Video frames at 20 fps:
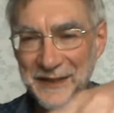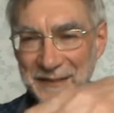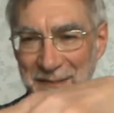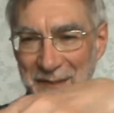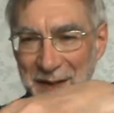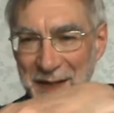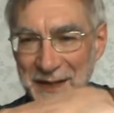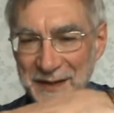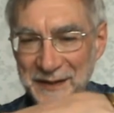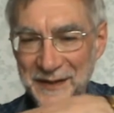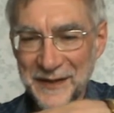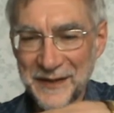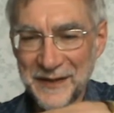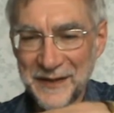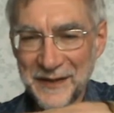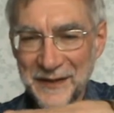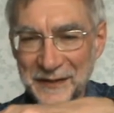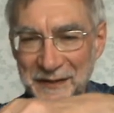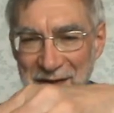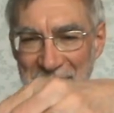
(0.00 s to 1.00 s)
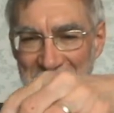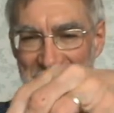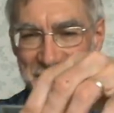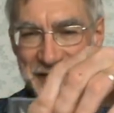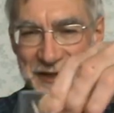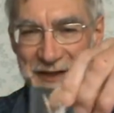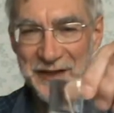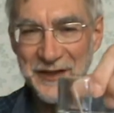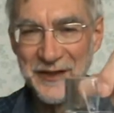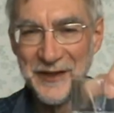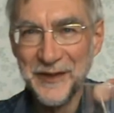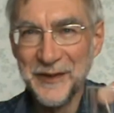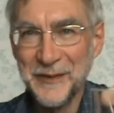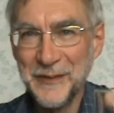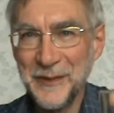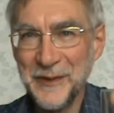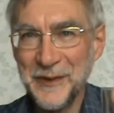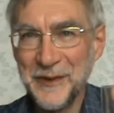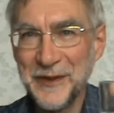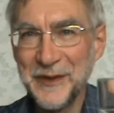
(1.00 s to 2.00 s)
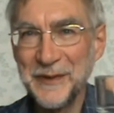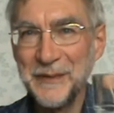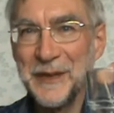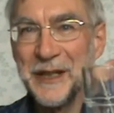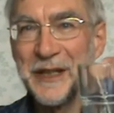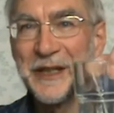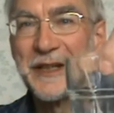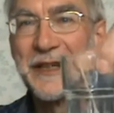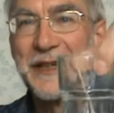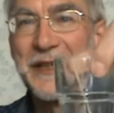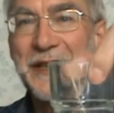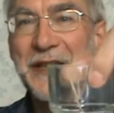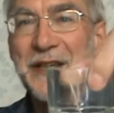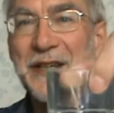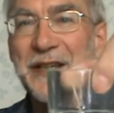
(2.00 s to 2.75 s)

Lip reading: makes the surface tension on the water weaker.